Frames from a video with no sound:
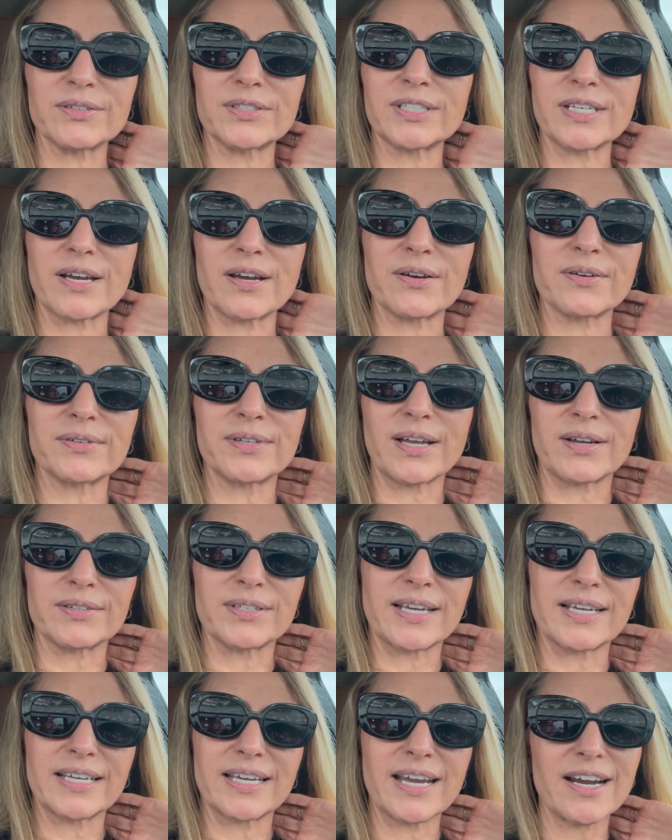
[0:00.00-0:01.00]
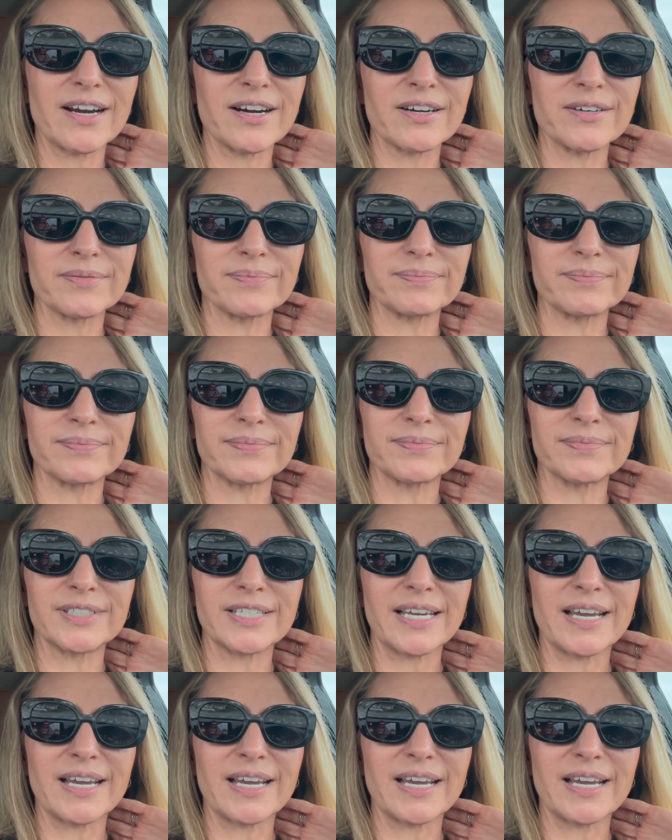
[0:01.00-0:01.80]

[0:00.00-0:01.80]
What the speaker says: So y'all take care. See